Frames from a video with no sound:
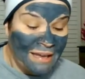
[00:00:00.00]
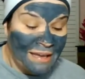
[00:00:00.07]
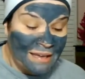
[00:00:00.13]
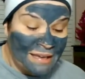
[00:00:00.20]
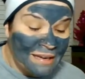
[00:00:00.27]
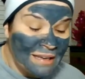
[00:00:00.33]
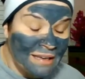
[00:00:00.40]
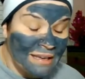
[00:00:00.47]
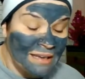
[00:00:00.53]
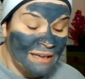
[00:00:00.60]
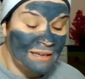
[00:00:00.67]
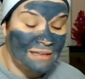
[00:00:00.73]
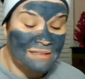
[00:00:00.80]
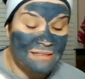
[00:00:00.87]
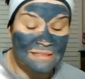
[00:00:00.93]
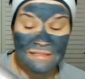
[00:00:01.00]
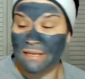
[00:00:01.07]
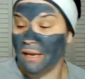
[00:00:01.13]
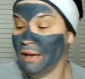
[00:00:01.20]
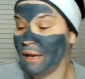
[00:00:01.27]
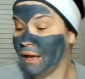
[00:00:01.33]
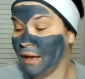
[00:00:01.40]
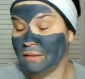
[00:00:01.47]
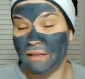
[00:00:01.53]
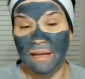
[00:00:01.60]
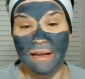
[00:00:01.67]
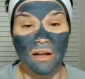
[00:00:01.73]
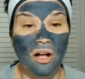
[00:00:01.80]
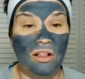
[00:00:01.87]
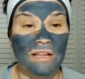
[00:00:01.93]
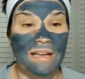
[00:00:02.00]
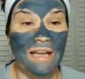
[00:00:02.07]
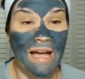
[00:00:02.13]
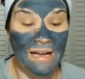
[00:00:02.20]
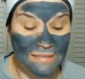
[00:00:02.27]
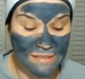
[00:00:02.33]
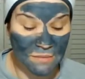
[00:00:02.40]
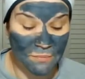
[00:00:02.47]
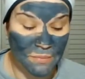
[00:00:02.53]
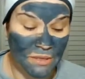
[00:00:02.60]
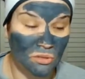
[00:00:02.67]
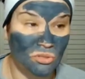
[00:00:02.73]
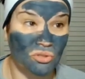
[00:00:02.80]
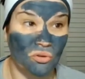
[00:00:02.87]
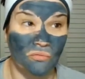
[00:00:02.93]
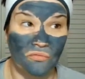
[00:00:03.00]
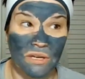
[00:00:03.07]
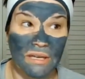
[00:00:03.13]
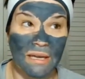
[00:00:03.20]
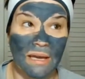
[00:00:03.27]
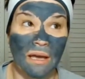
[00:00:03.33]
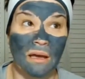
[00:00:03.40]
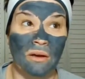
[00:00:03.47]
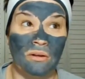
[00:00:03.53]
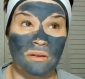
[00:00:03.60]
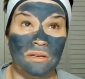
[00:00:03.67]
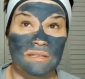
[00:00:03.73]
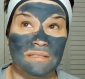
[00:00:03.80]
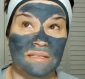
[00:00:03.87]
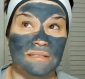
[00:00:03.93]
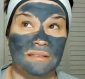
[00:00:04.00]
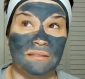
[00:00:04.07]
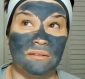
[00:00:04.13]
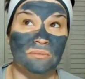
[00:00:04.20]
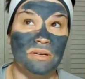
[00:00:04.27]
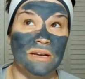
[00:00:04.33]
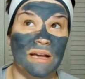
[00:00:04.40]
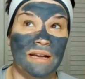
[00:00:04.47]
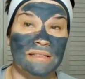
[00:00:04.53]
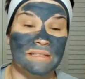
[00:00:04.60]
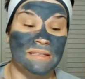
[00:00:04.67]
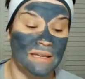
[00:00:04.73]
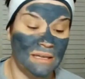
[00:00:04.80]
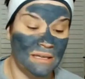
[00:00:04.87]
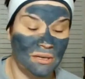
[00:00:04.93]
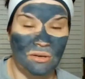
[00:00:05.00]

It is a glycolic acid peel. Don't freak out because I said the word acid.